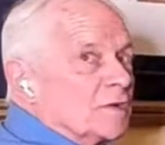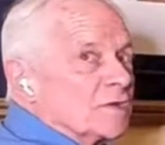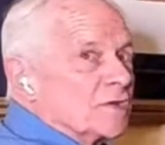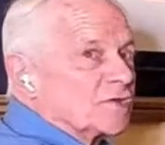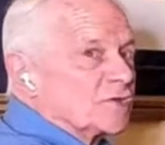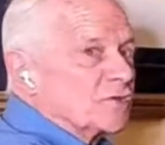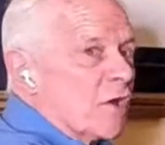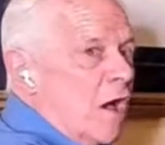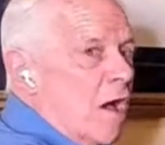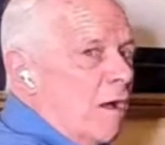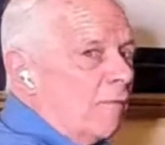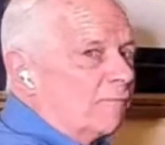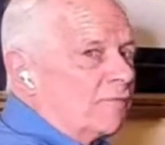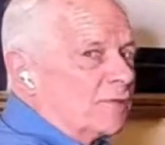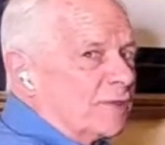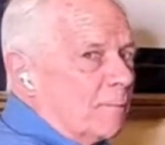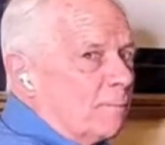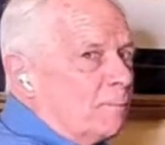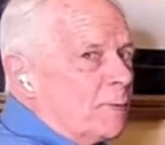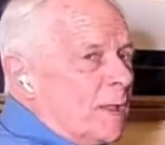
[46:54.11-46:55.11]
The song
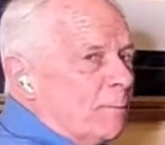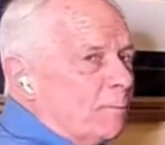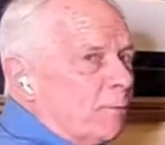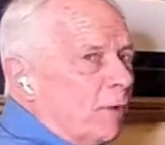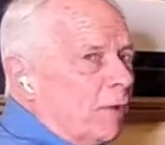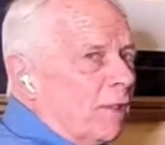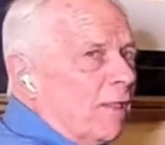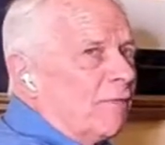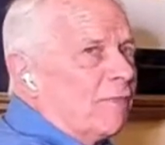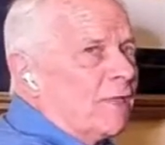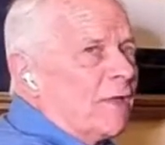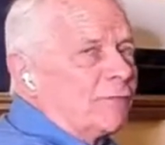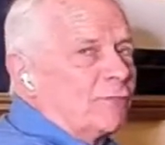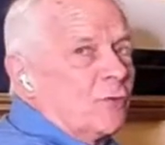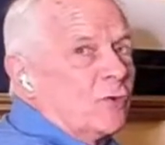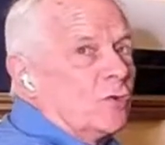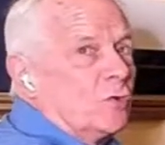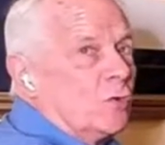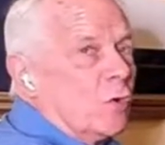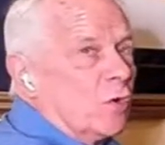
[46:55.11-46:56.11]
for the people that
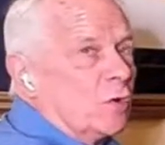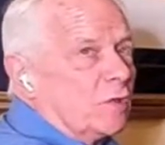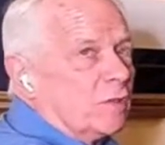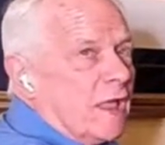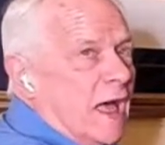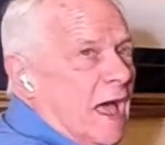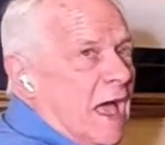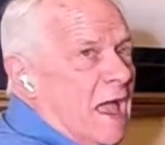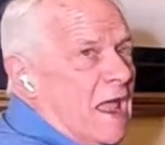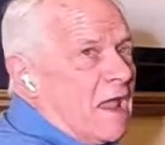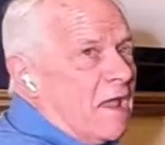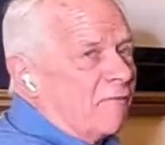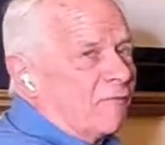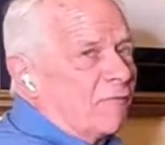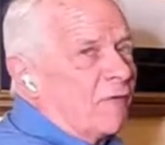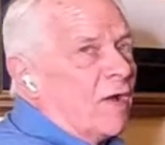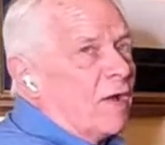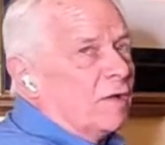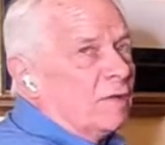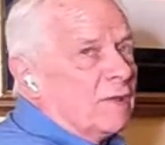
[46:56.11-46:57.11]
the good life
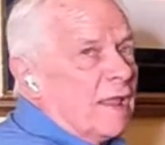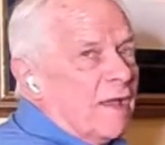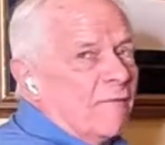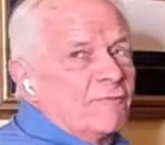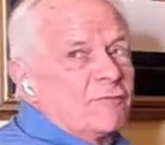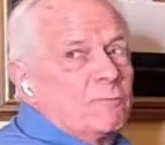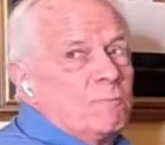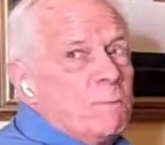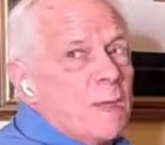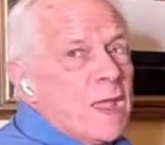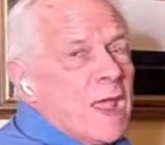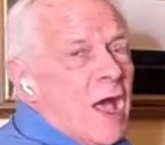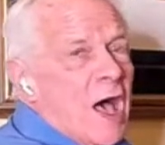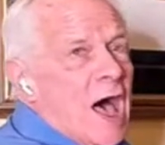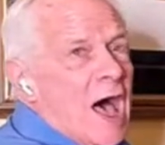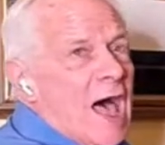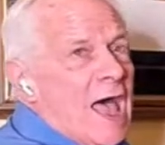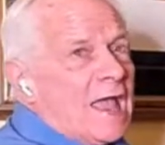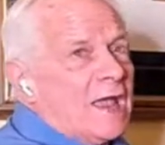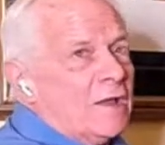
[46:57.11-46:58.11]
left
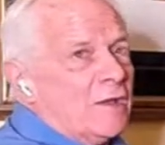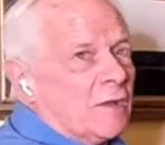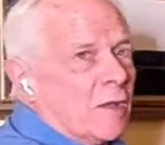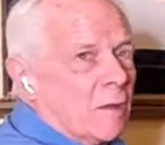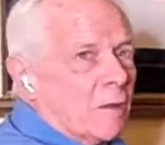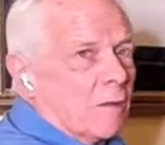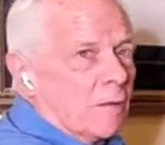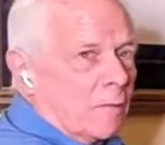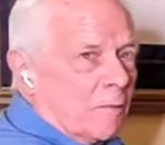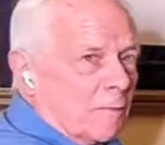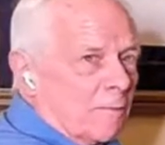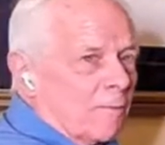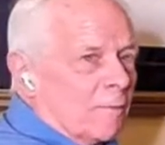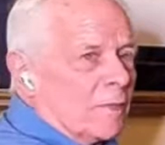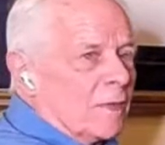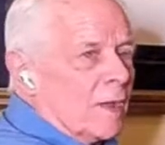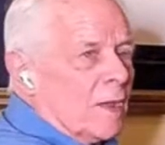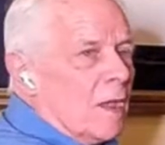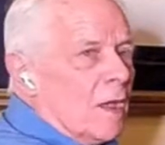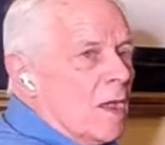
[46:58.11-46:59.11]
behind.
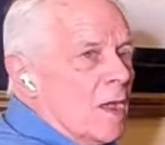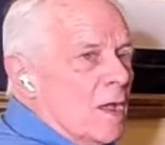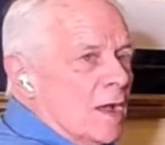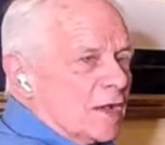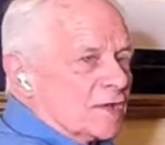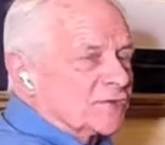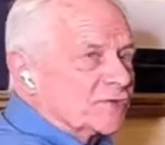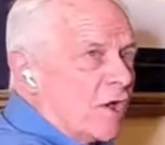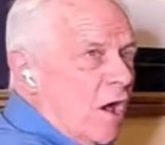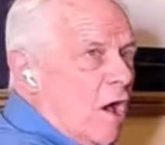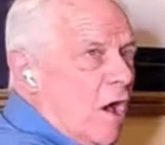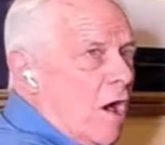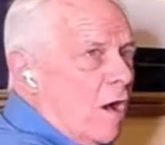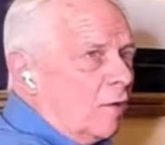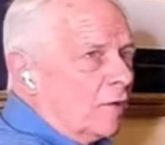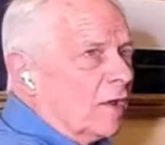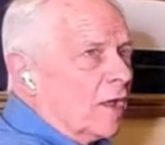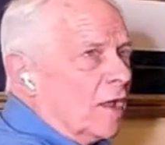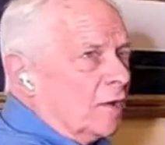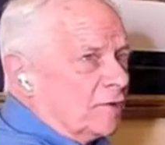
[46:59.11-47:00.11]
A
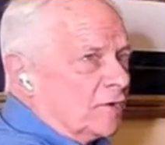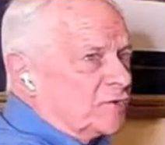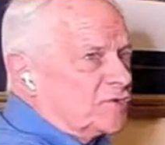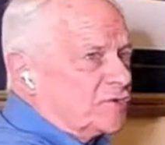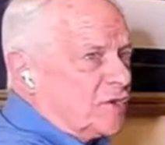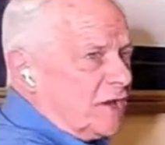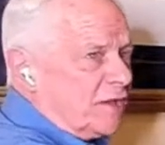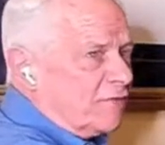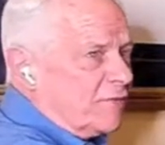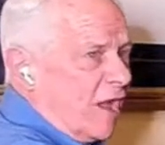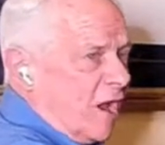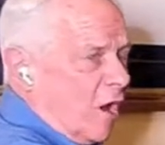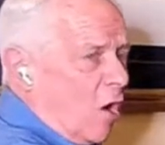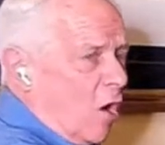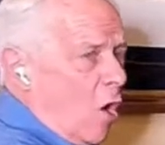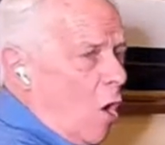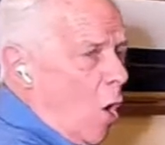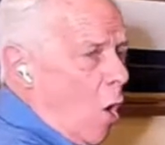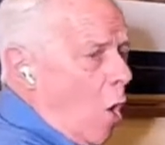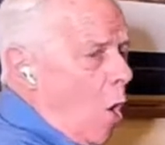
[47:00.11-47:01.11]
song to sing their
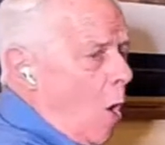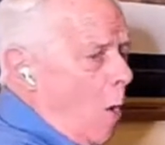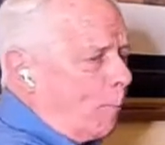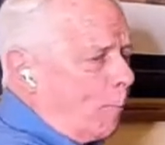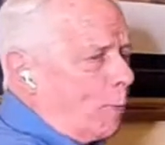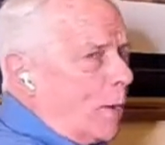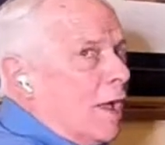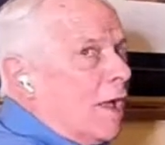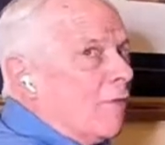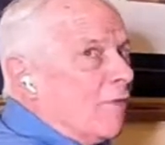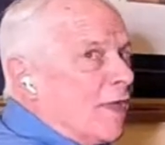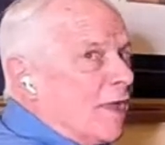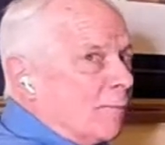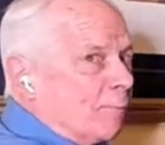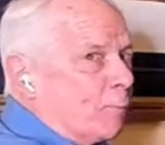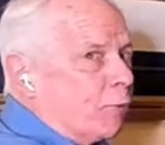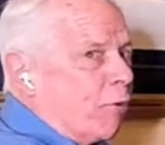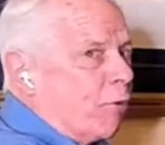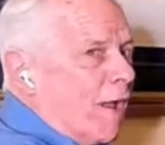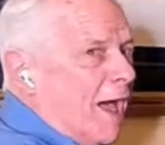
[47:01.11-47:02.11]
hope, their
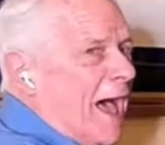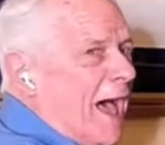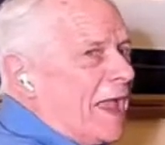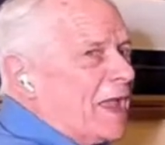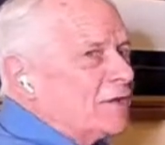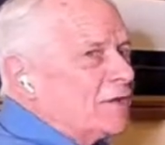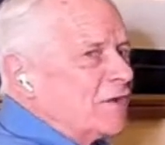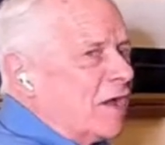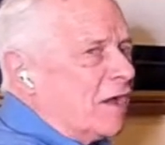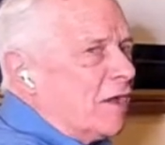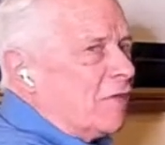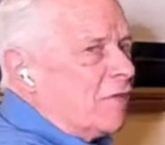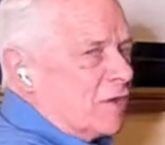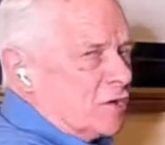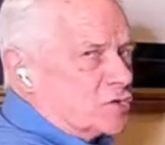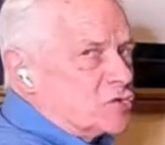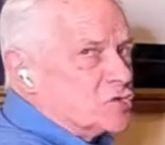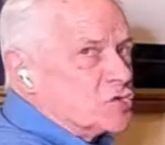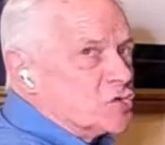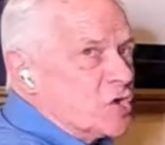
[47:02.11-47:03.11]
pride,
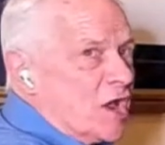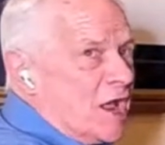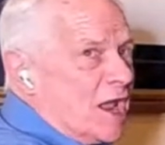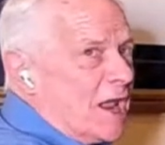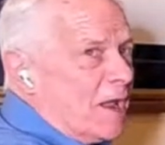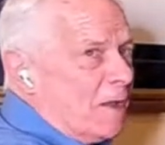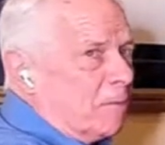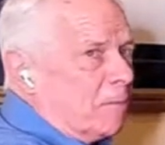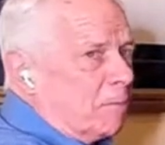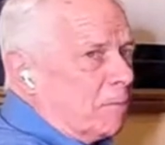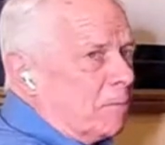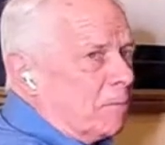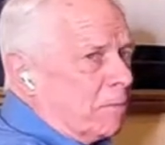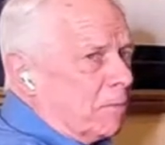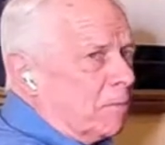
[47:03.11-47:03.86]
their shame.